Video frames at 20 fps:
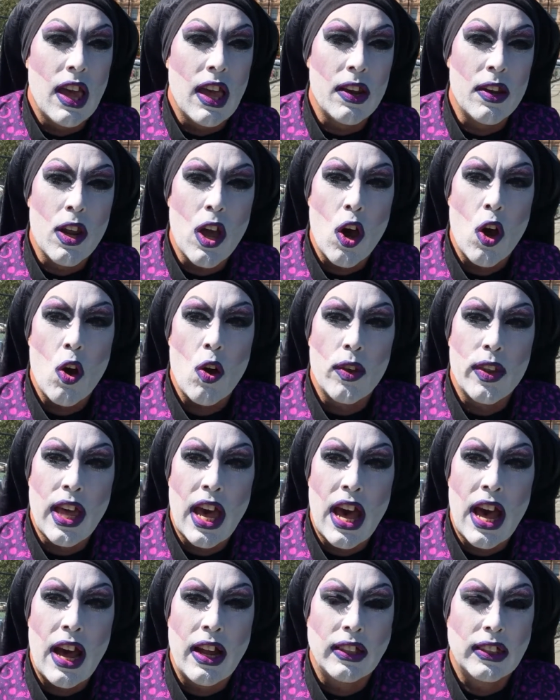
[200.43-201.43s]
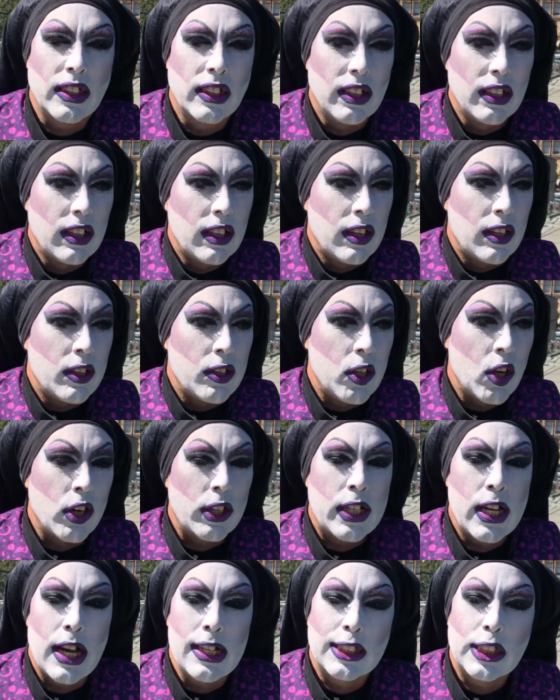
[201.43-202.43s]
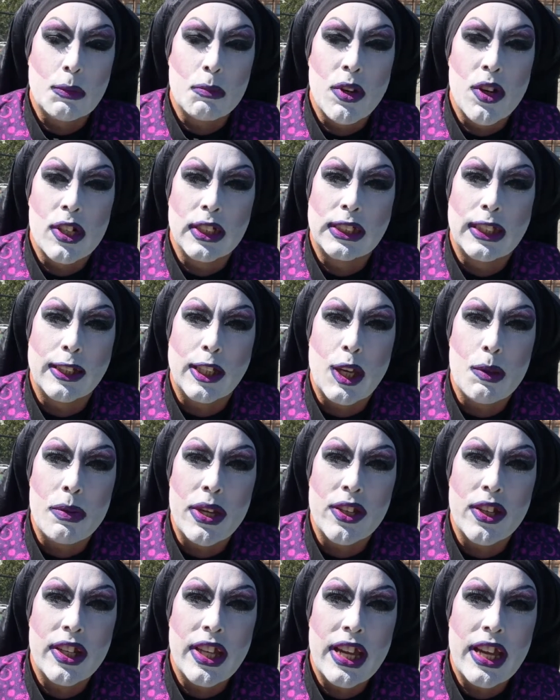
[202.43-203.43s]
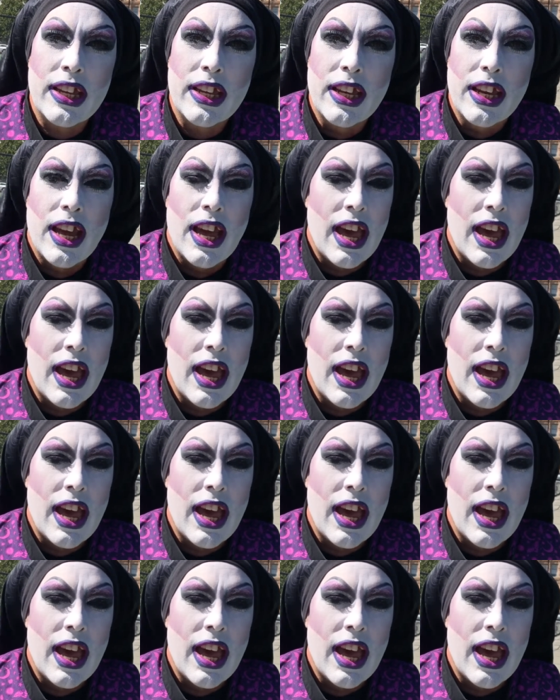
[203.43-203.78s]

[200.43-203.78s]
and know that your customers, the community,